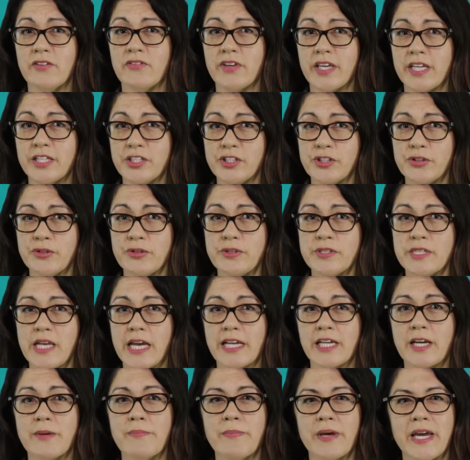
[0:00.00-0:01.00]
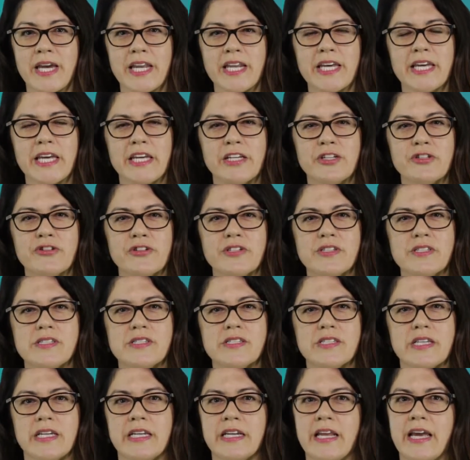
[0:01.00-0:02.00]
of issues and competing
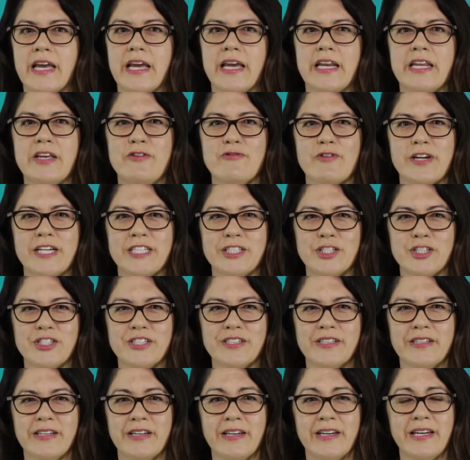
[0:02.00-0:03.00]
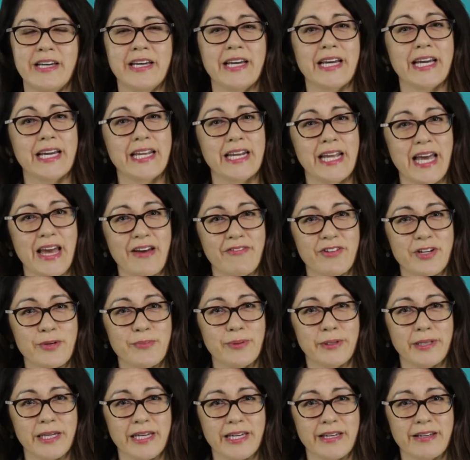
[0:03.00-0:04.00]
interests in any region,
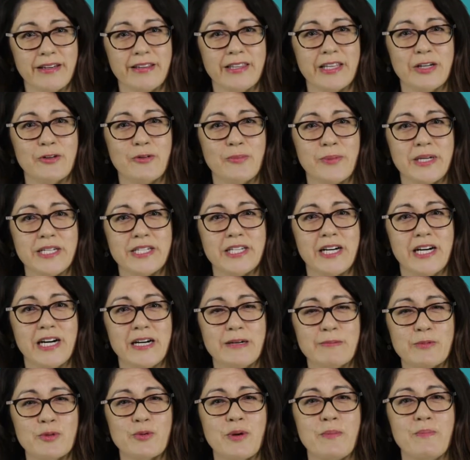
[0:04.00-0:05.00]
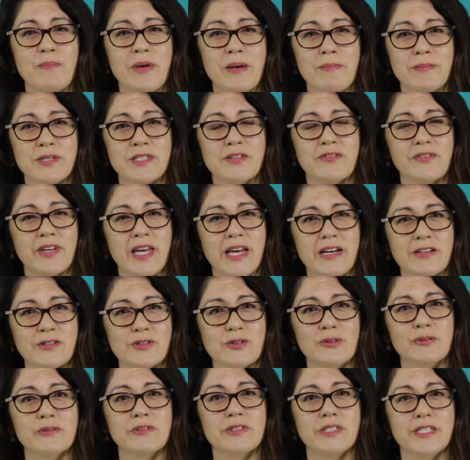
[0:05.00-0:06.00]
inevitably there will be times when members of
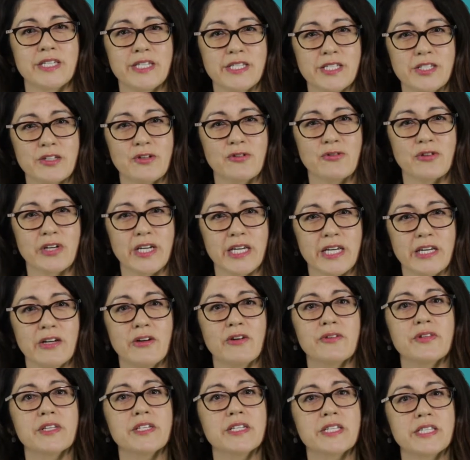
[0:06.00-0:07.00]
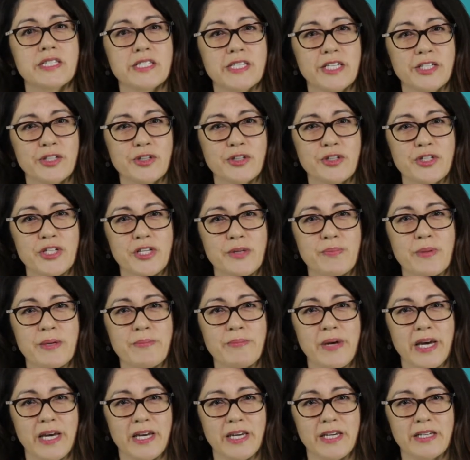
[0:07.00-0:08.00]
council disagree on the decision to be
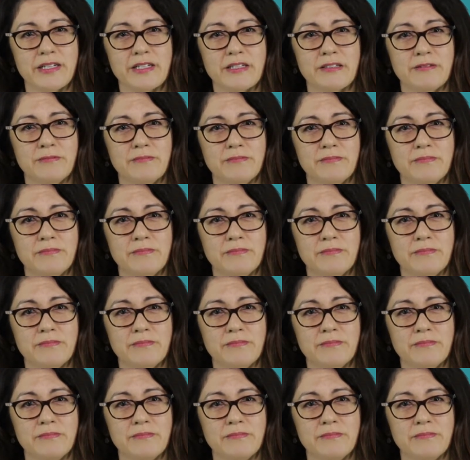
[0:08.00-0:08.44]
made.